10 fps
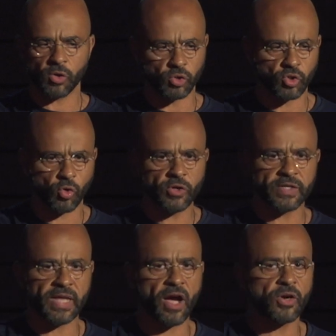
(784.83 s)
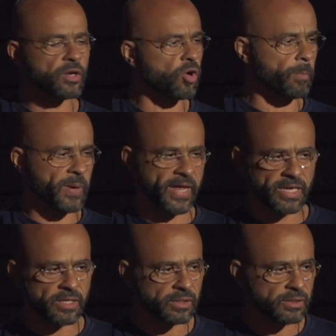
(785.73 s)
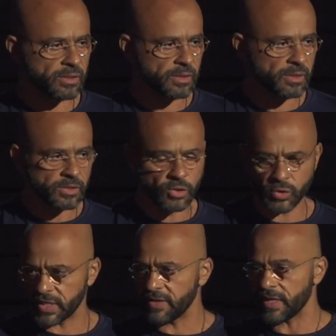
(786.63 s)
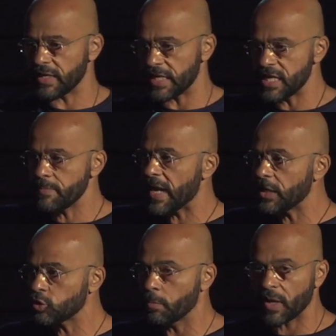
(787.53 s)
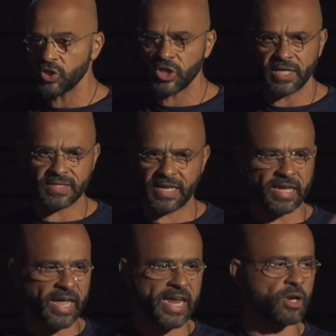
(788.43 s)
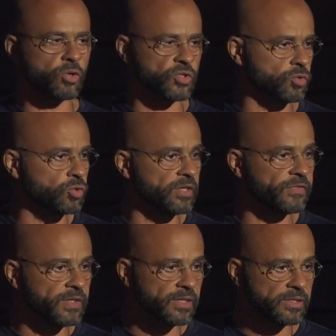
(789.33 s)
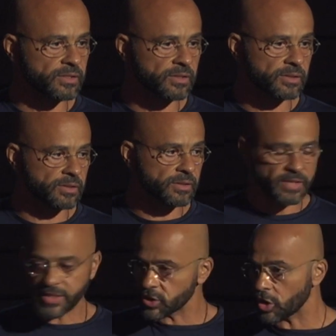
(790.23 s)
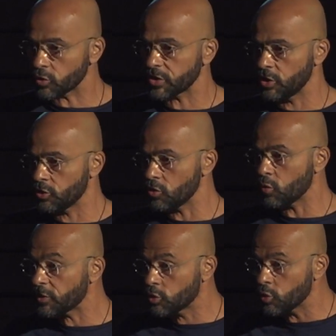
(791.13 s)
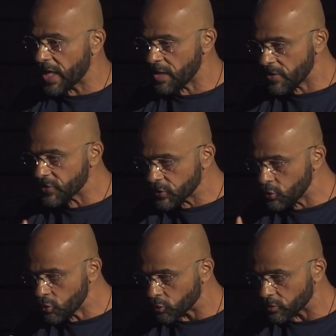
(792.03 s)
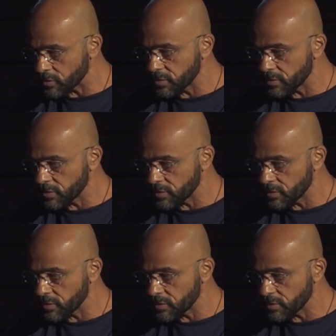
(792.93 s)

controller down and complain? Do you send an email to Bungie and say, Halo is too difficult? That's not what you do. What do gamers do?